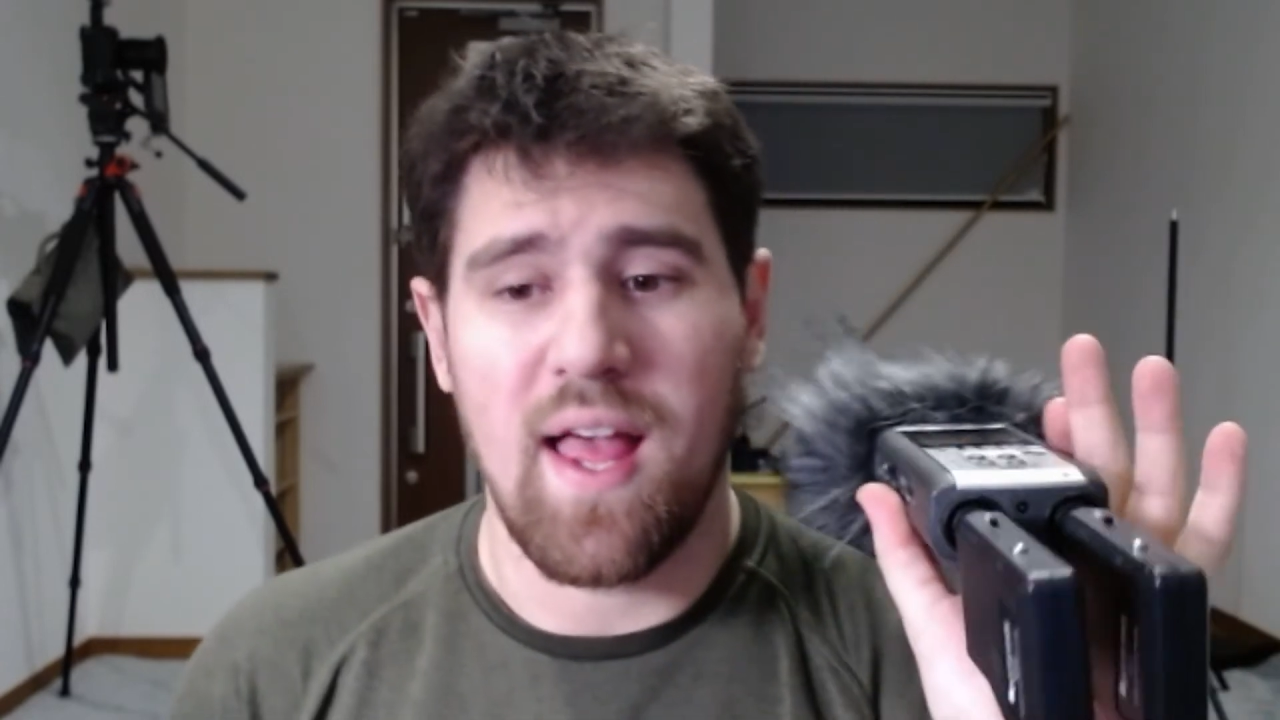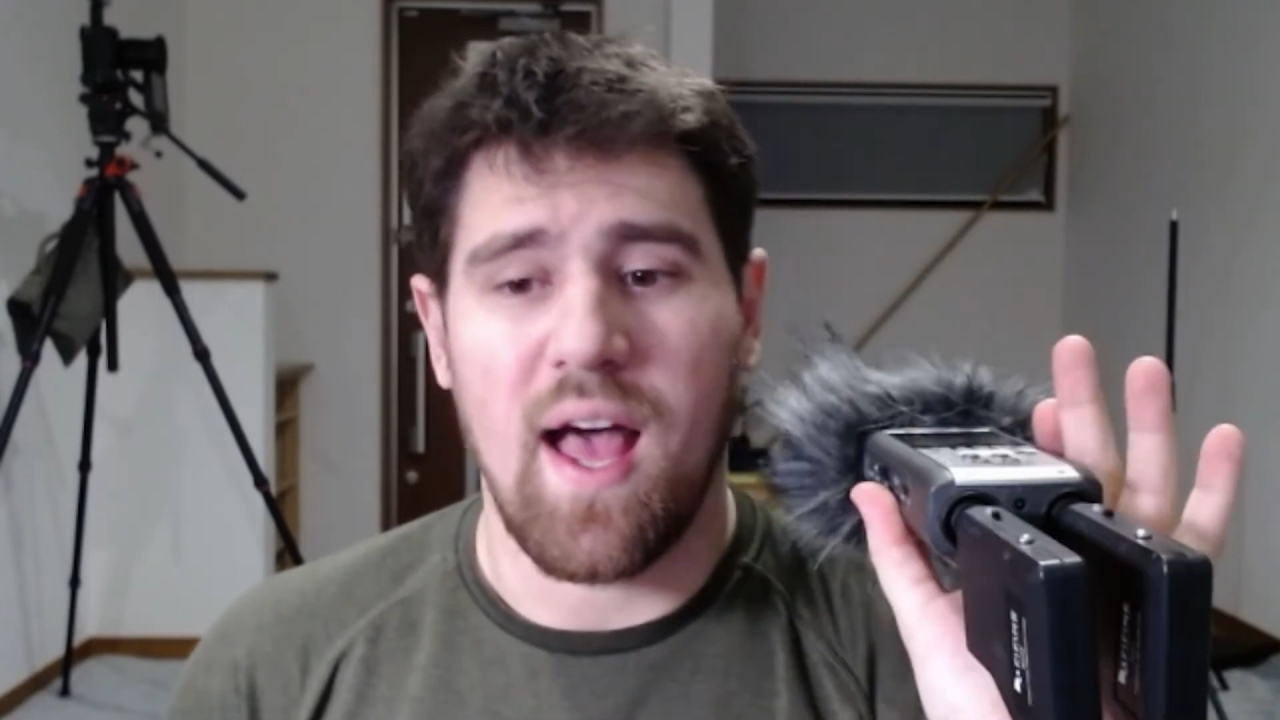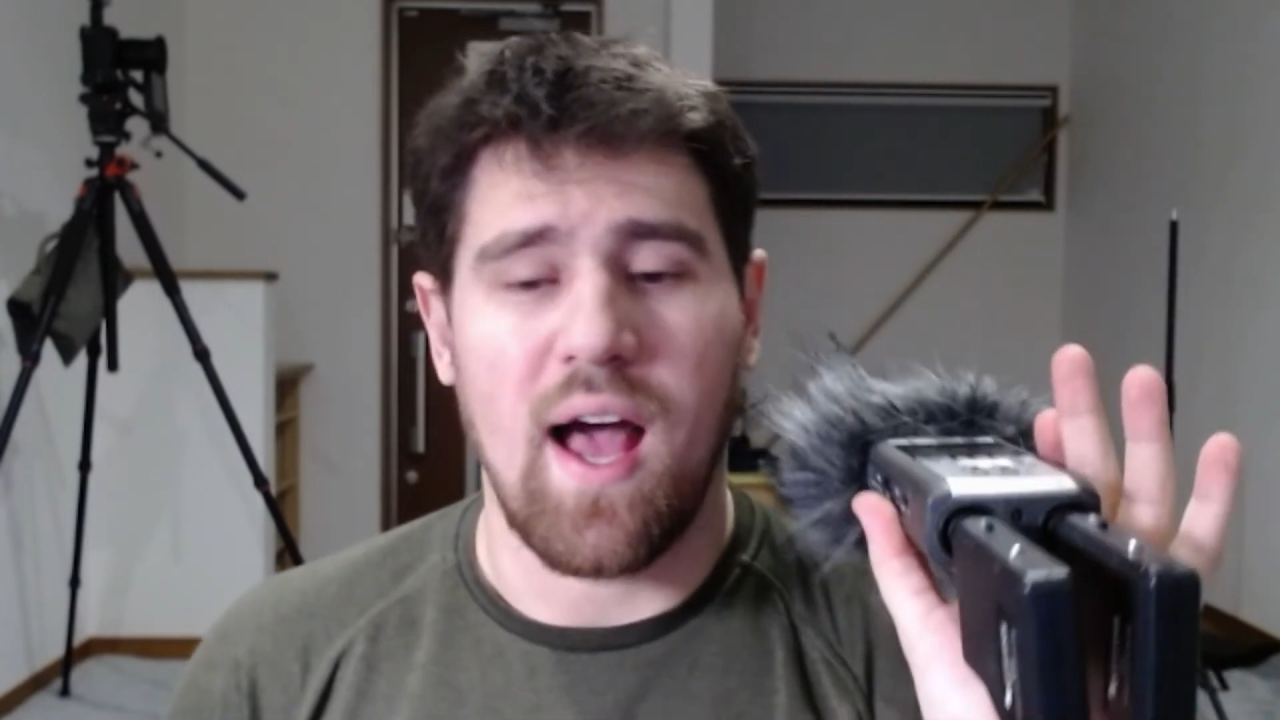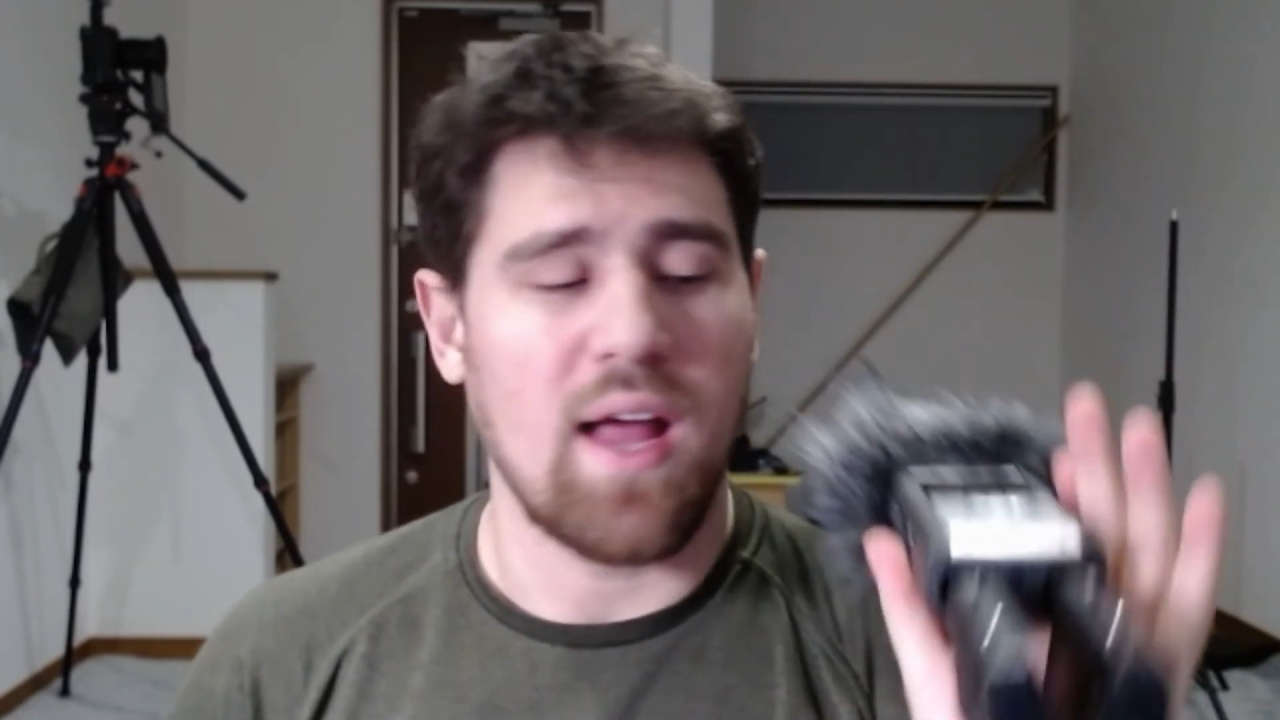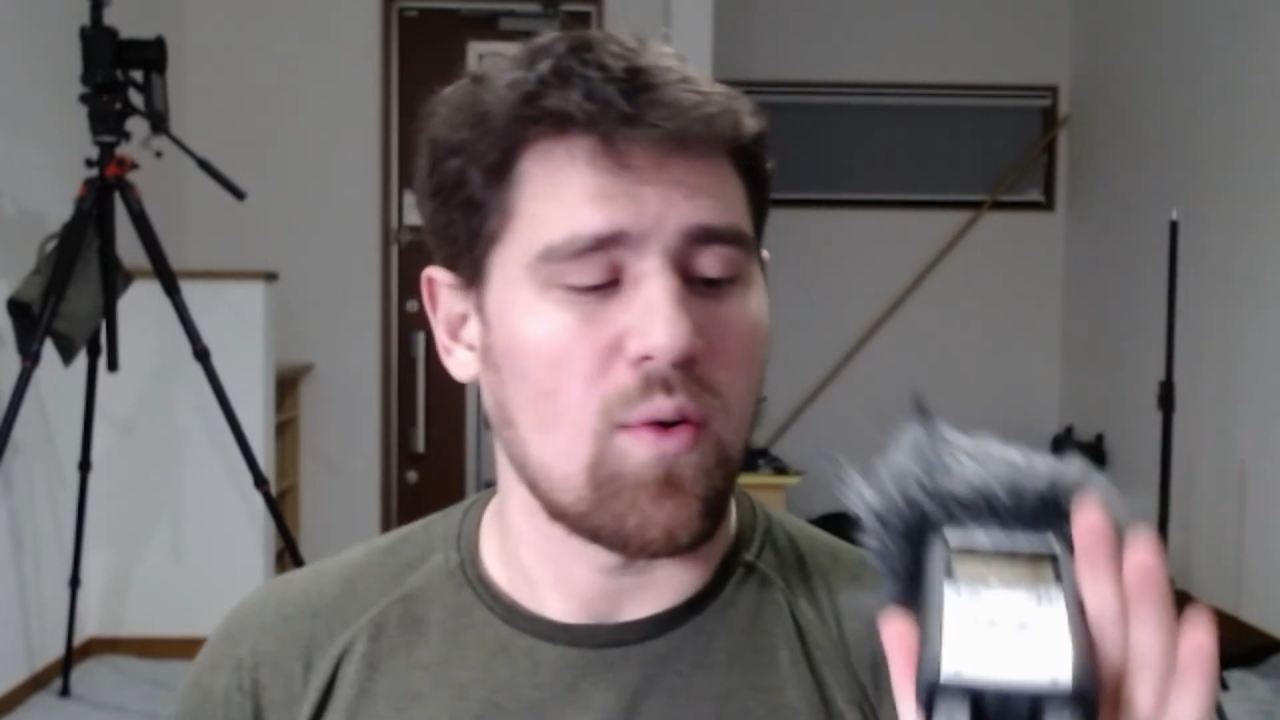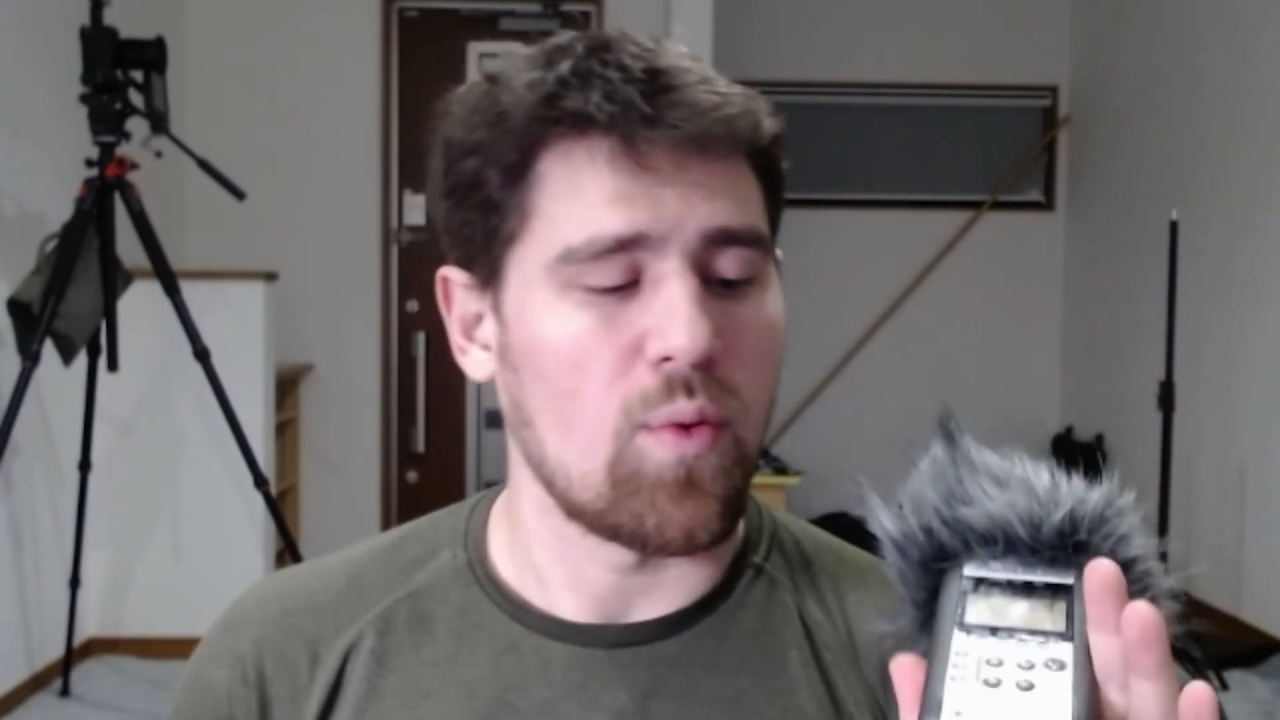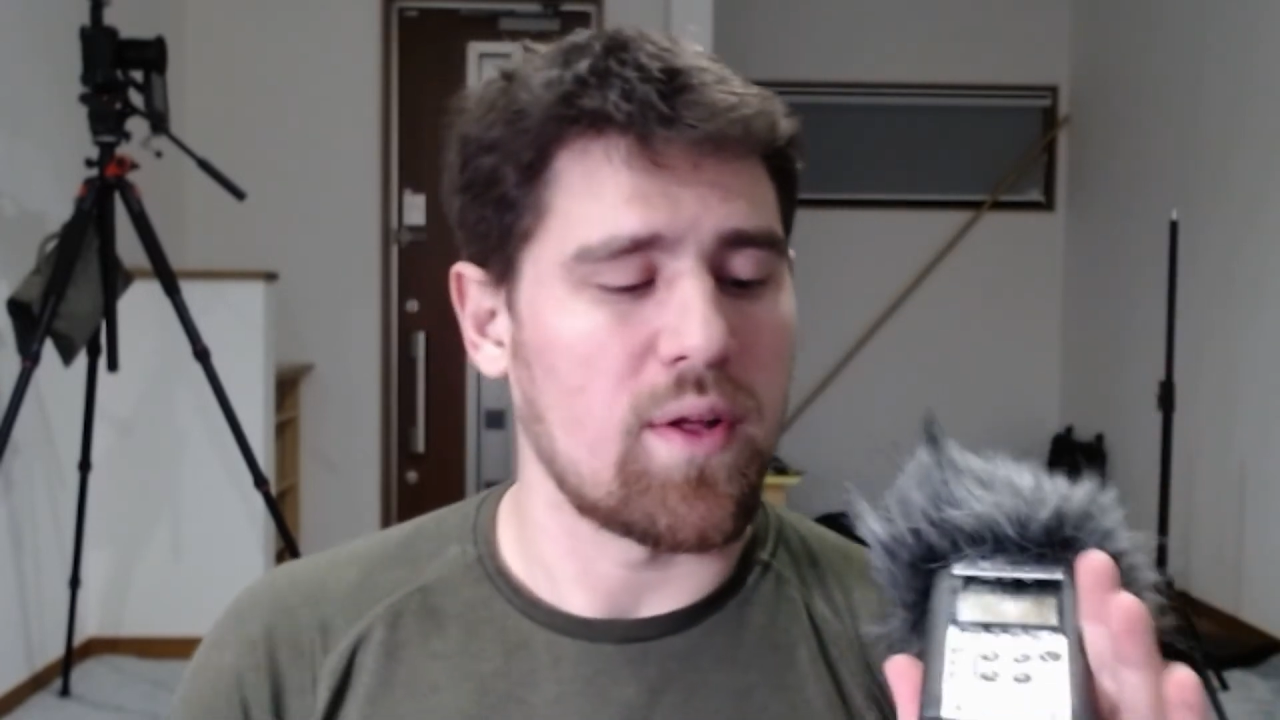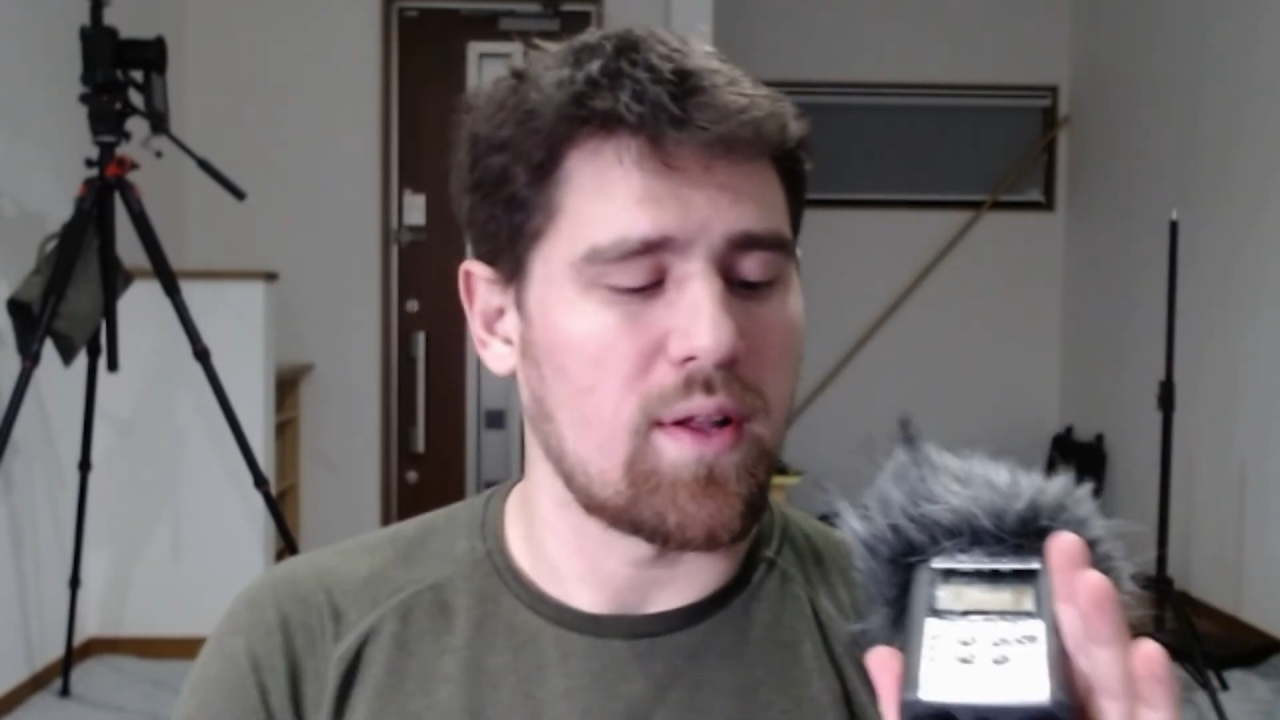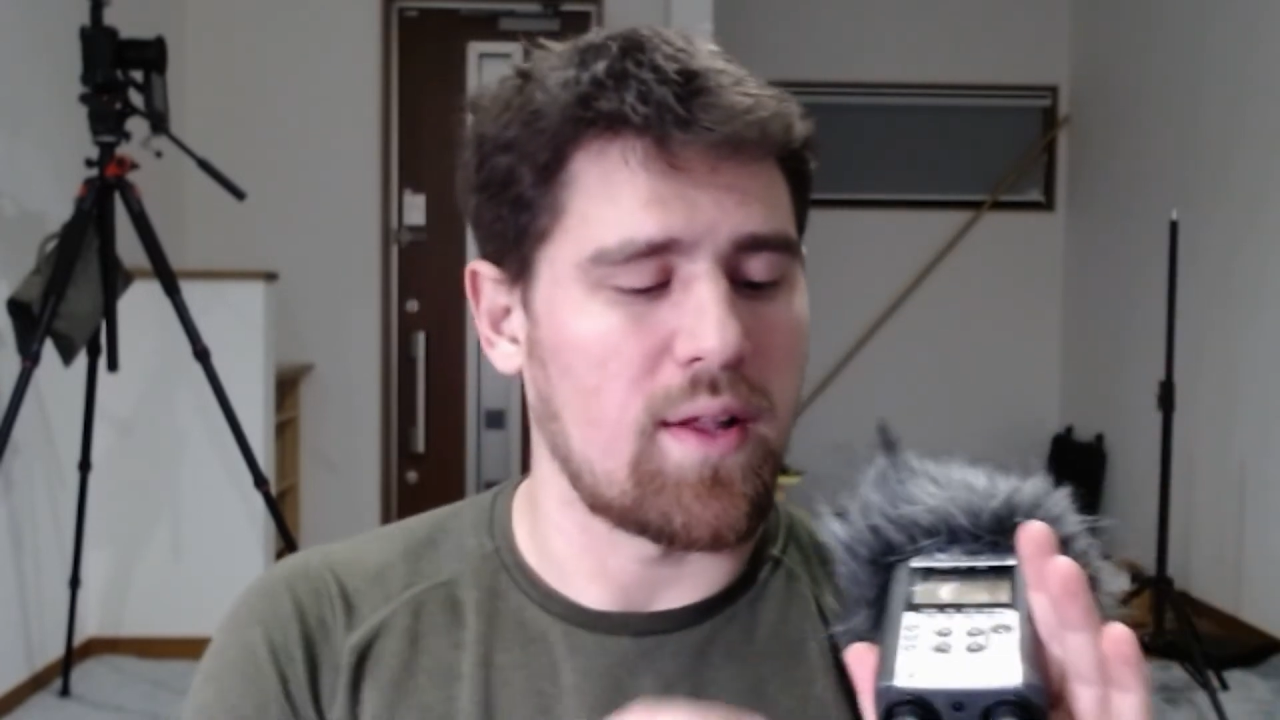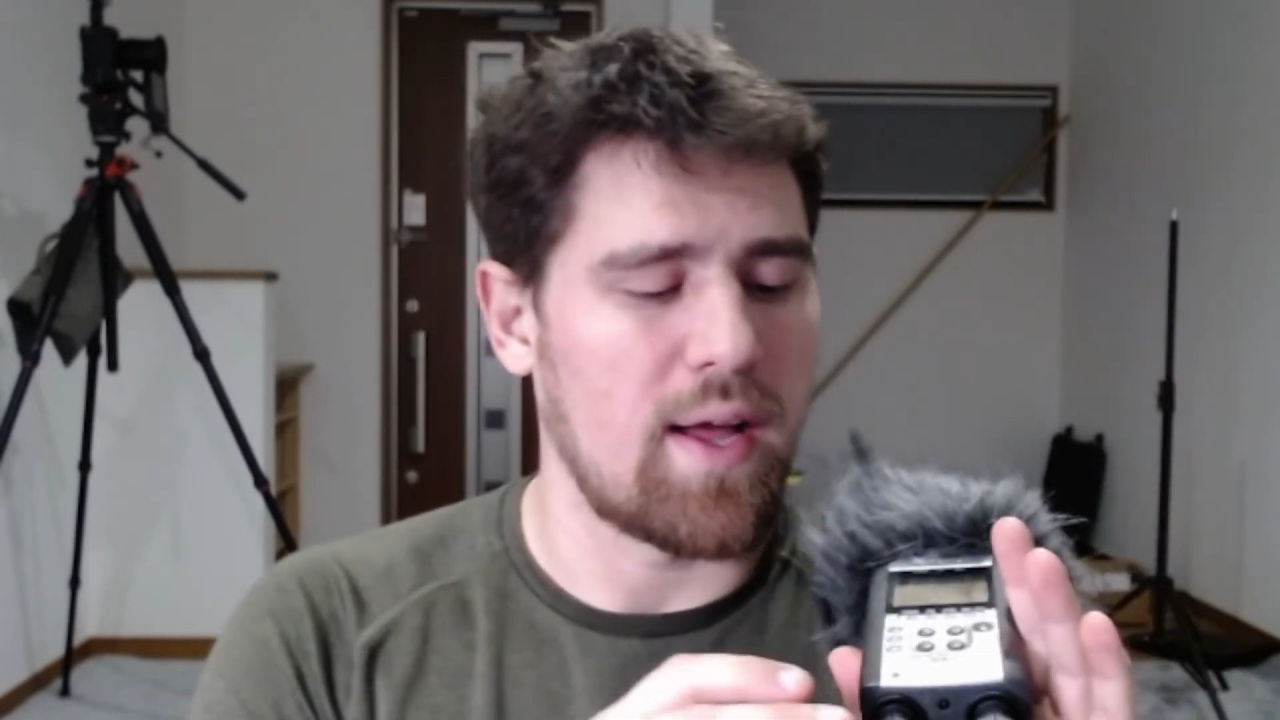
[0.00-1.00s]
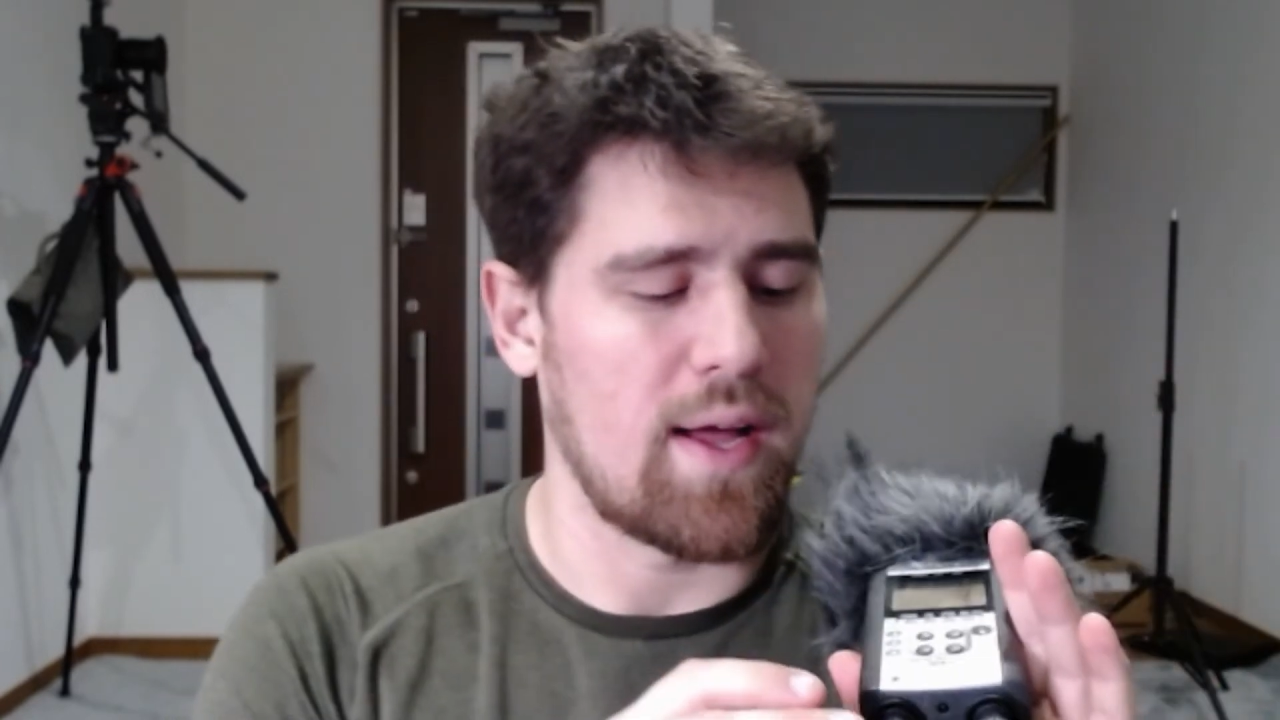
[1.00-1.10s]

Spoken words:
I will